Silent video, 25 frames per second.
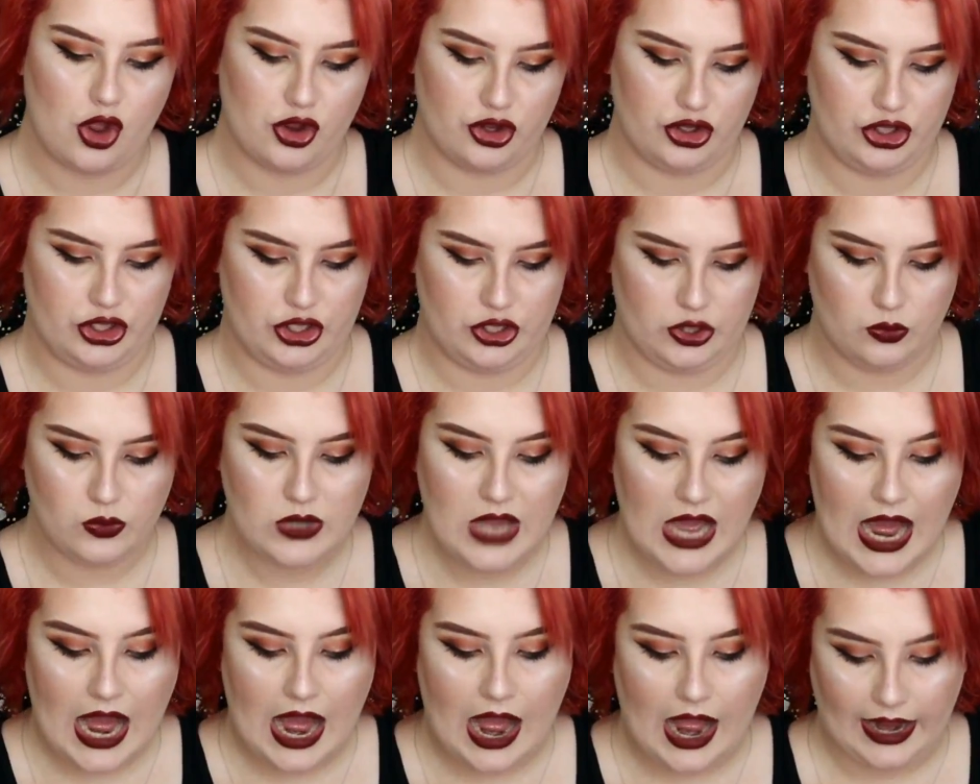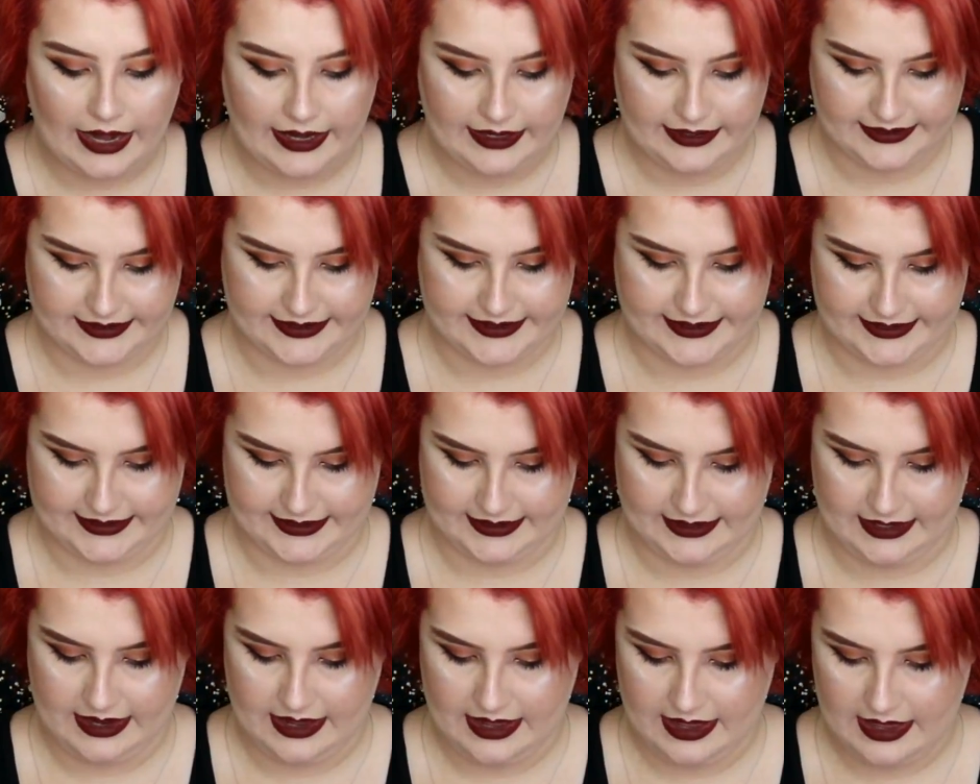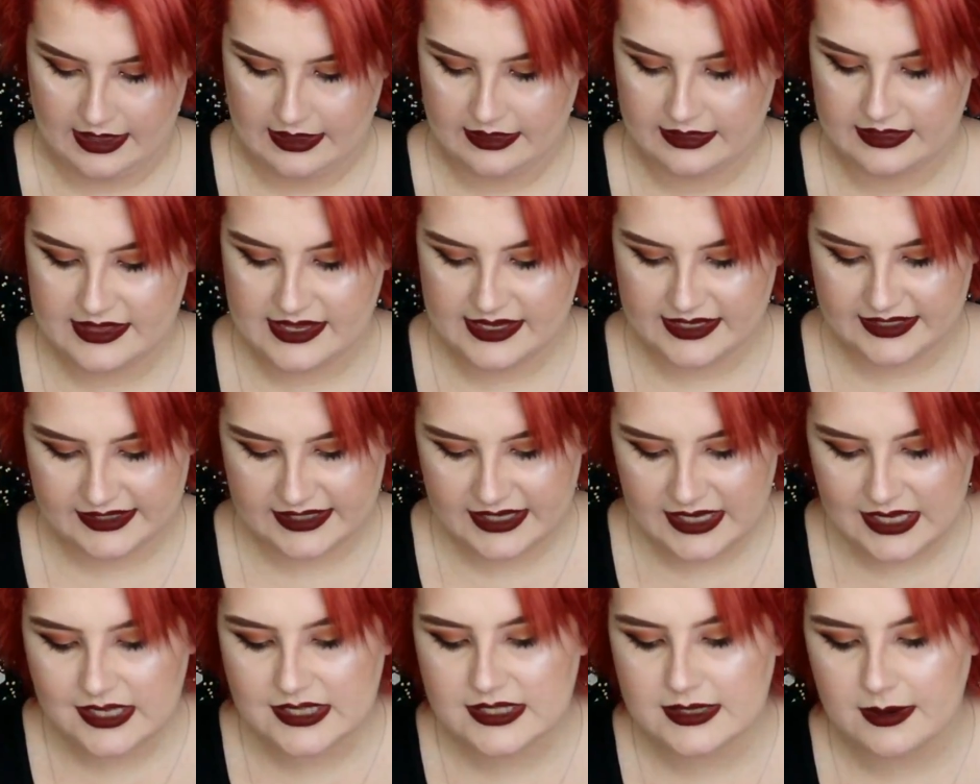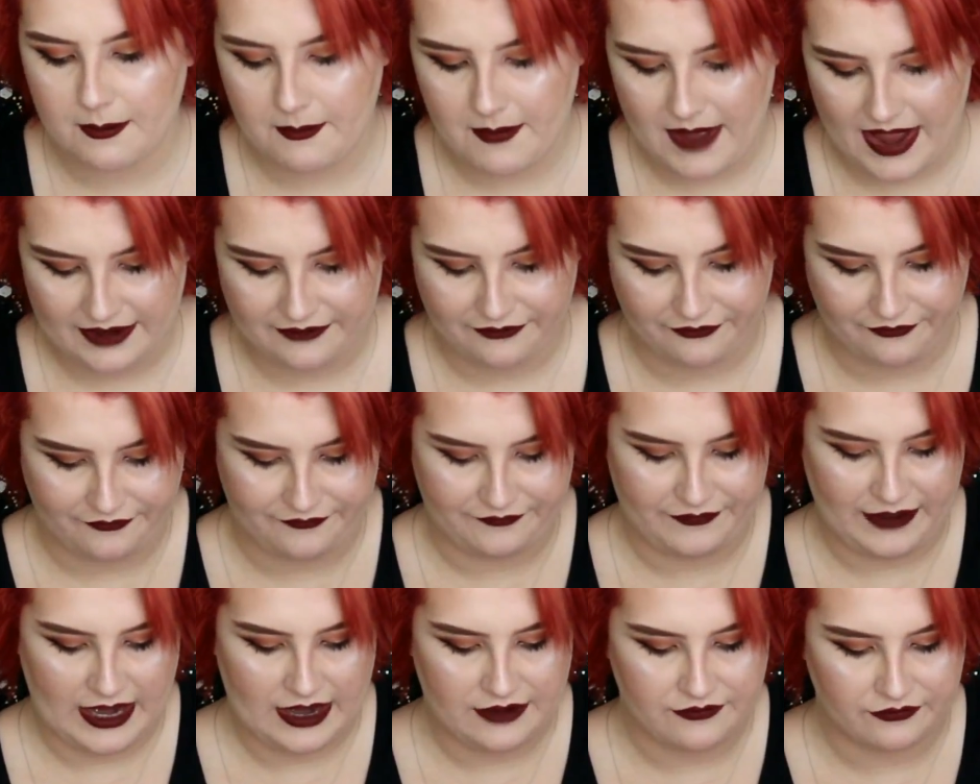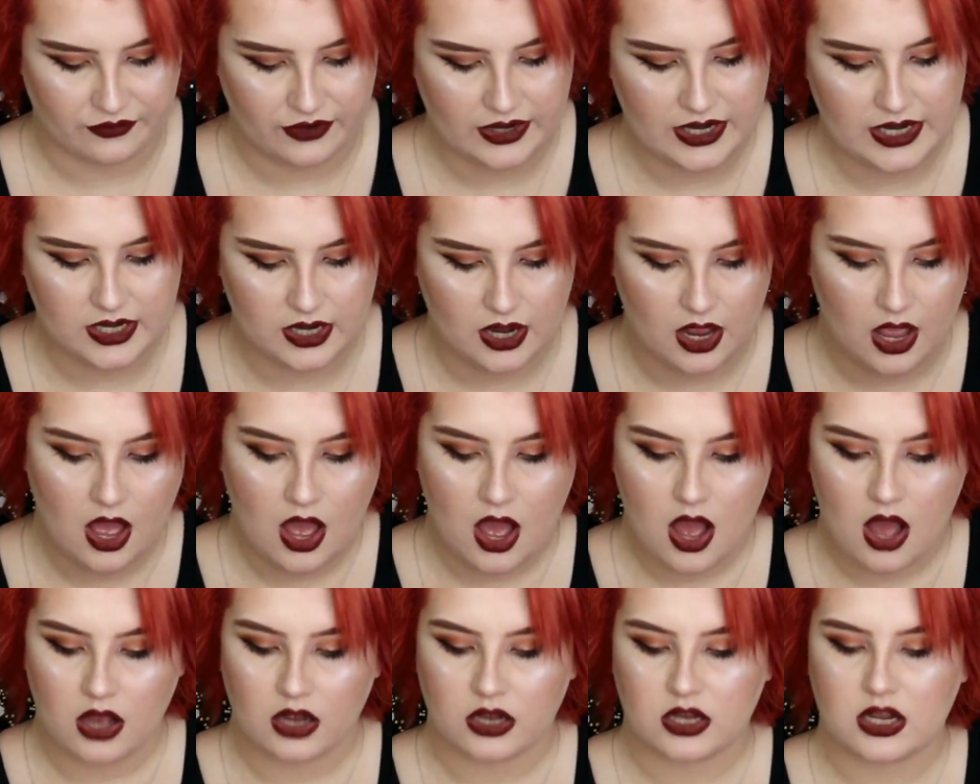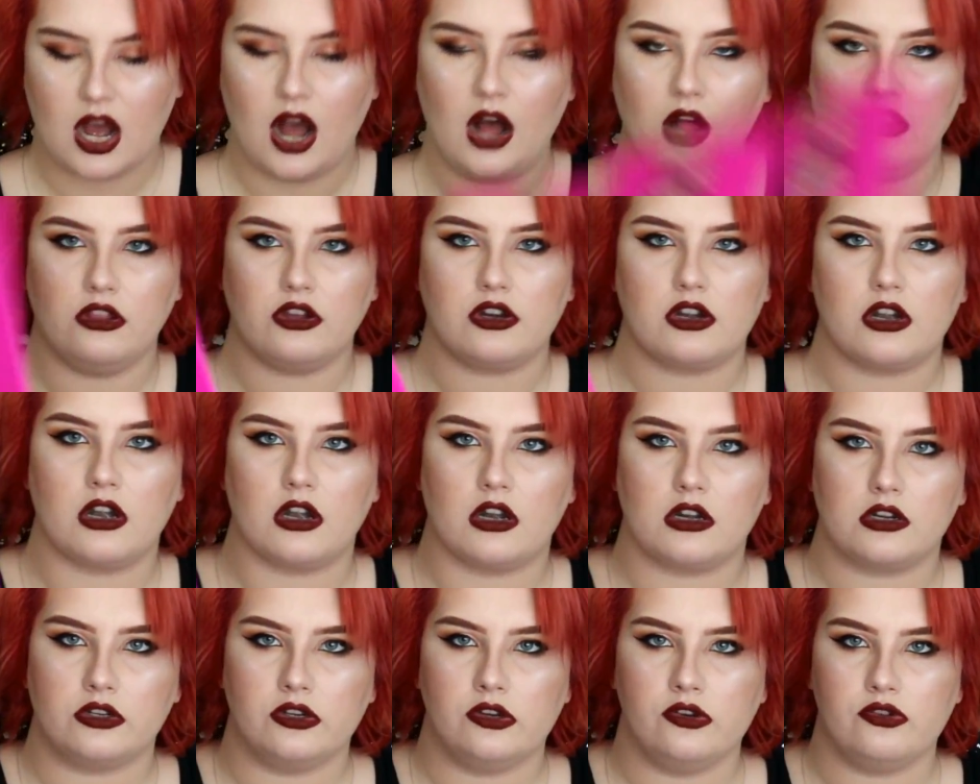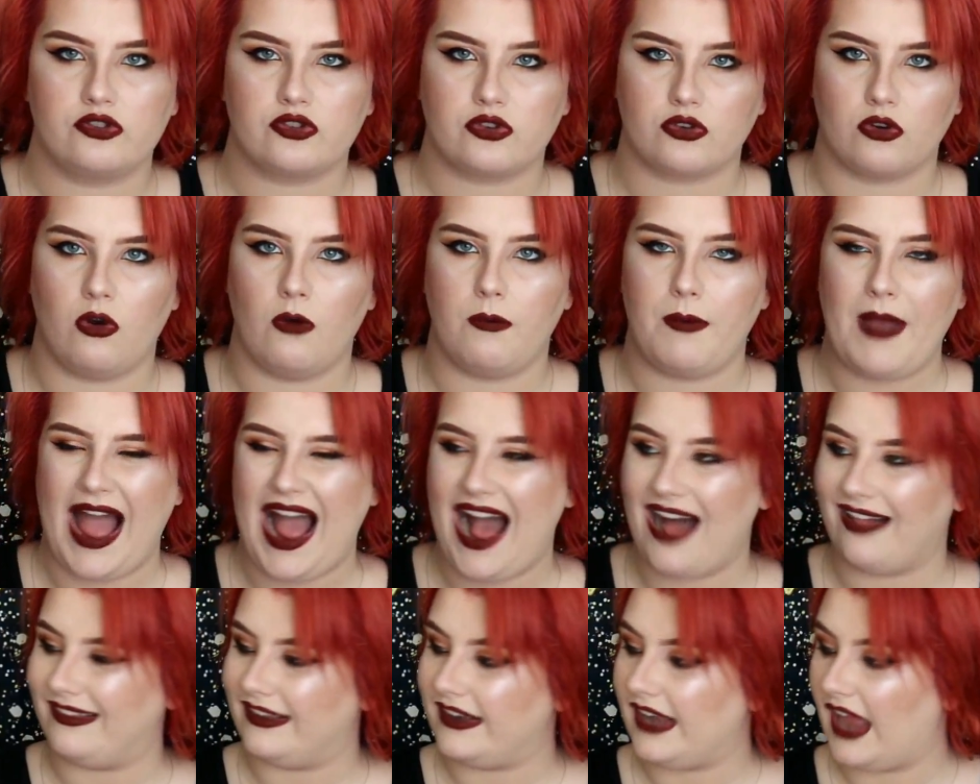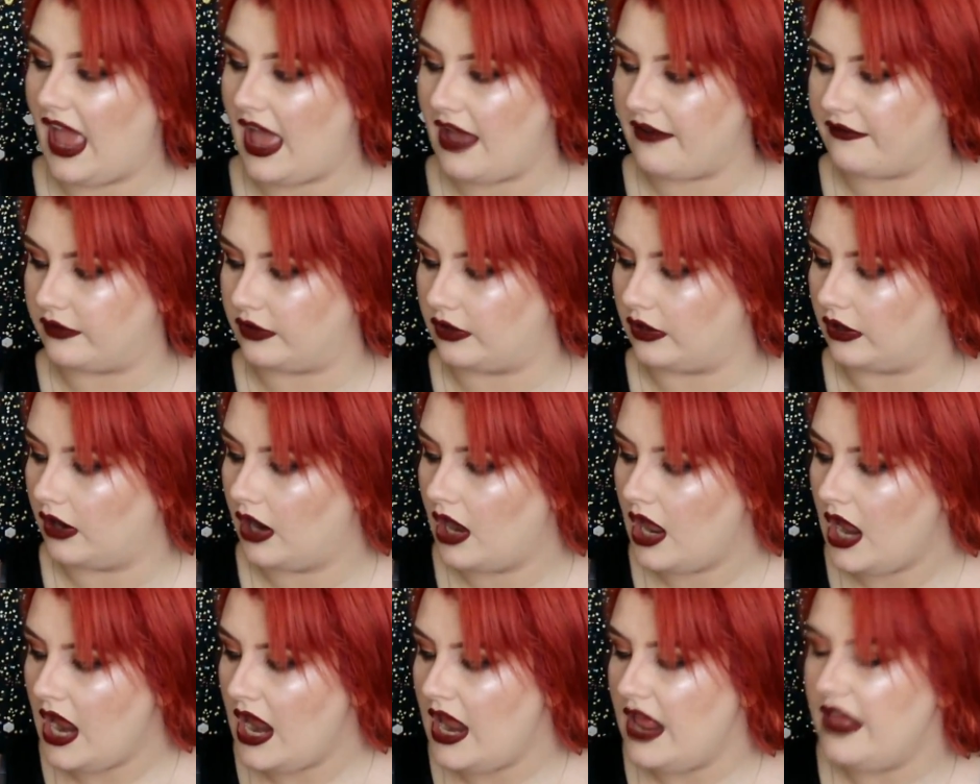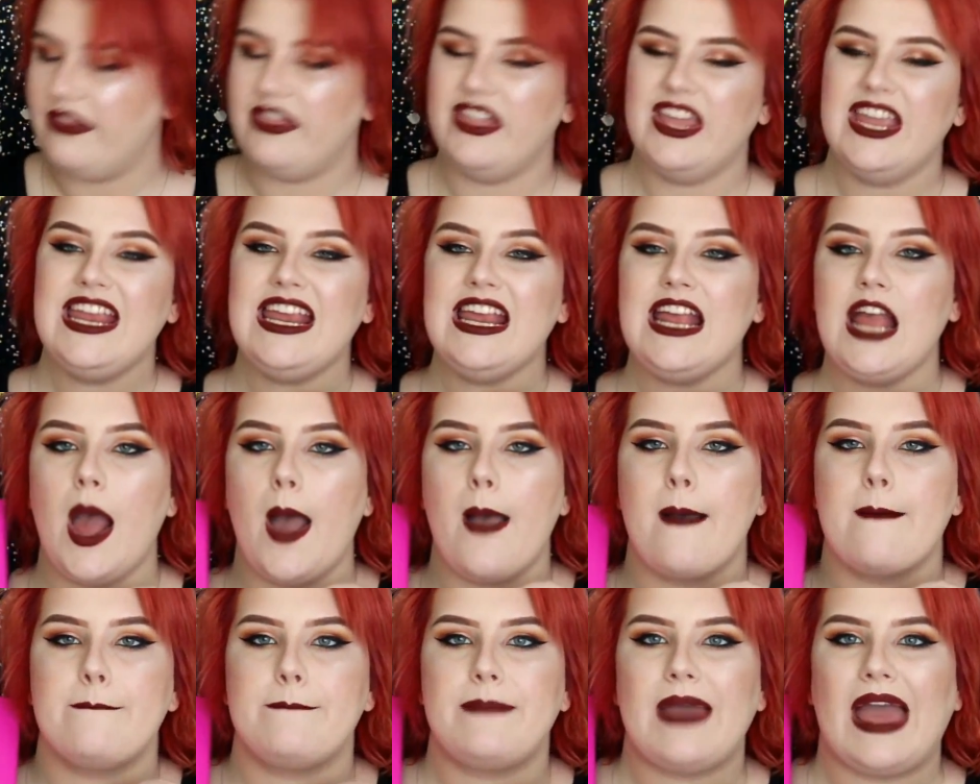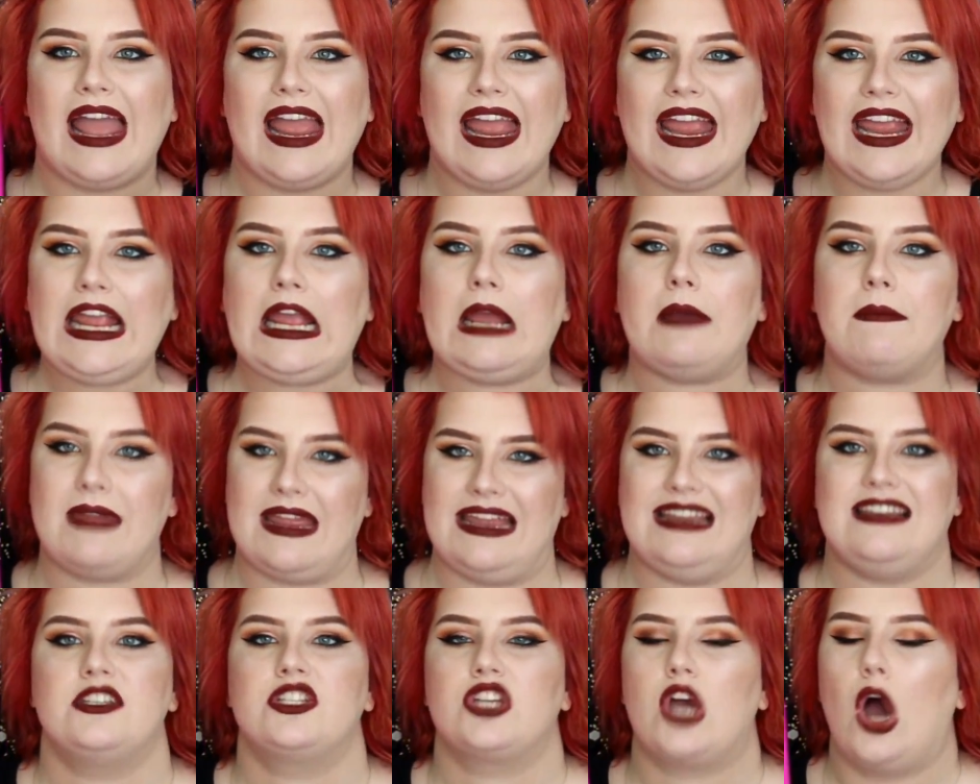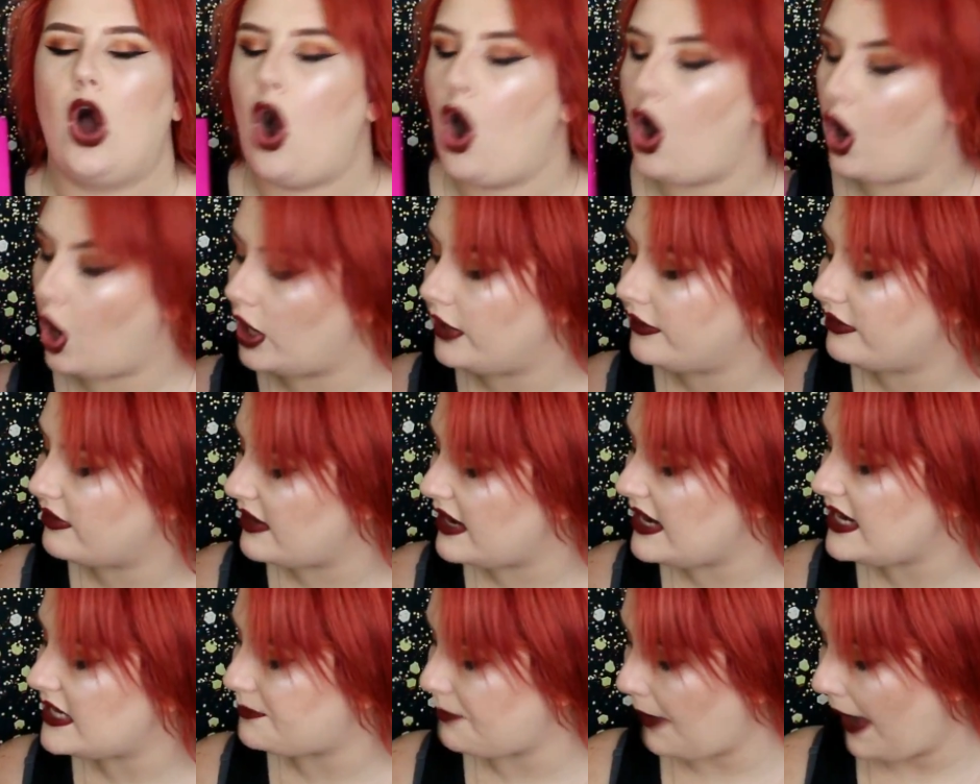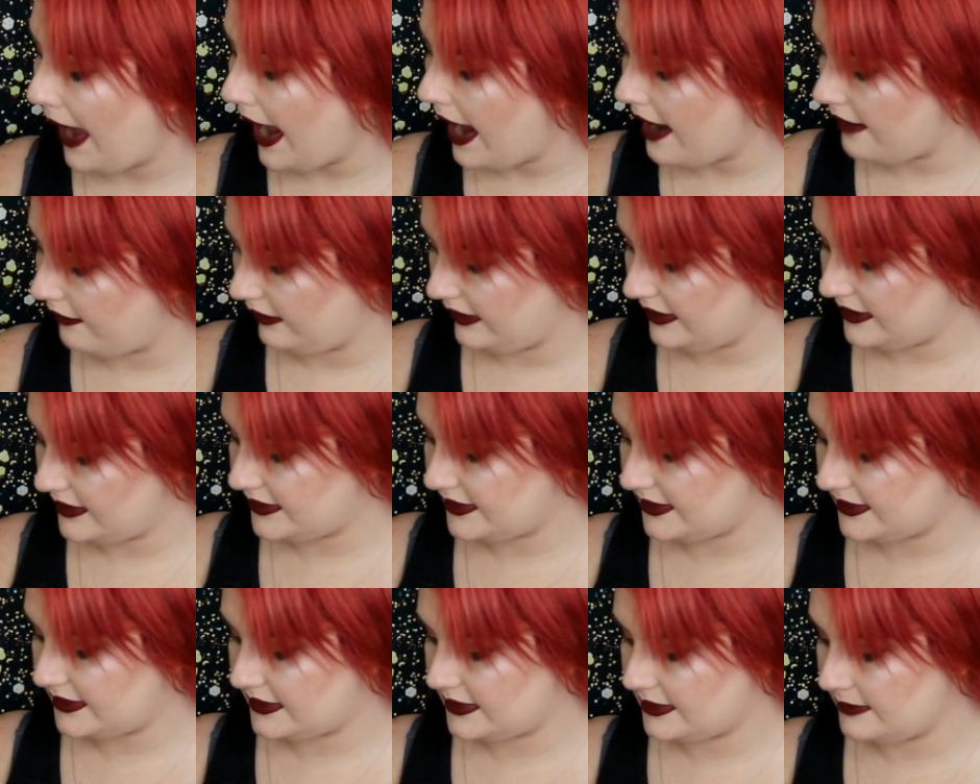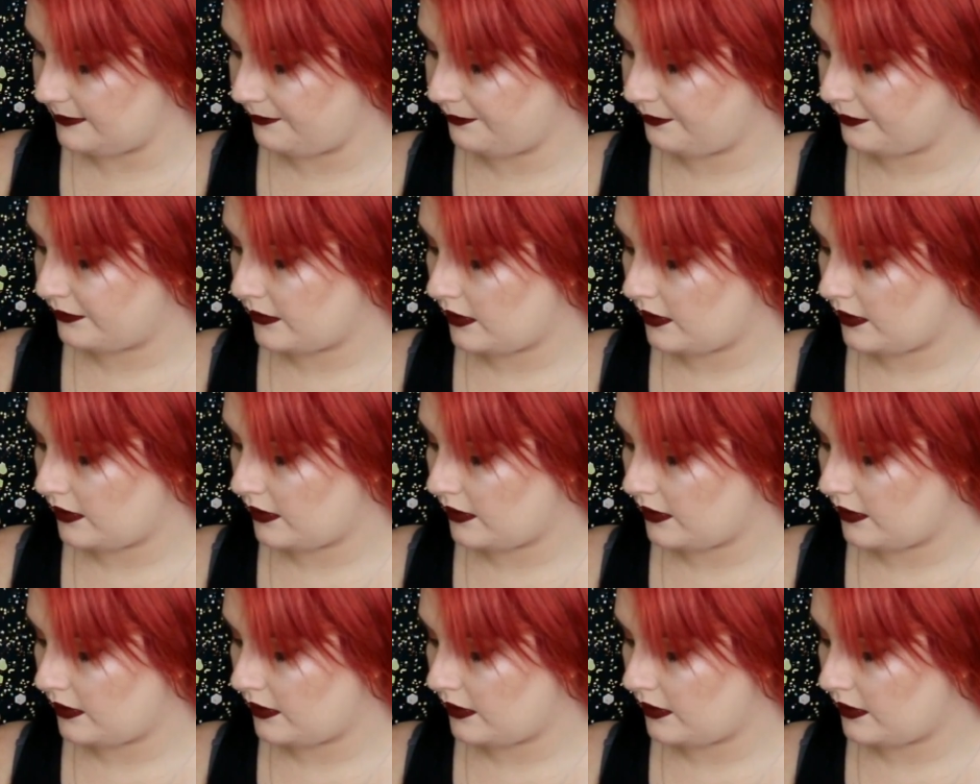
You guys, this is my favorite color neutral palette ever. The pigment on these palettes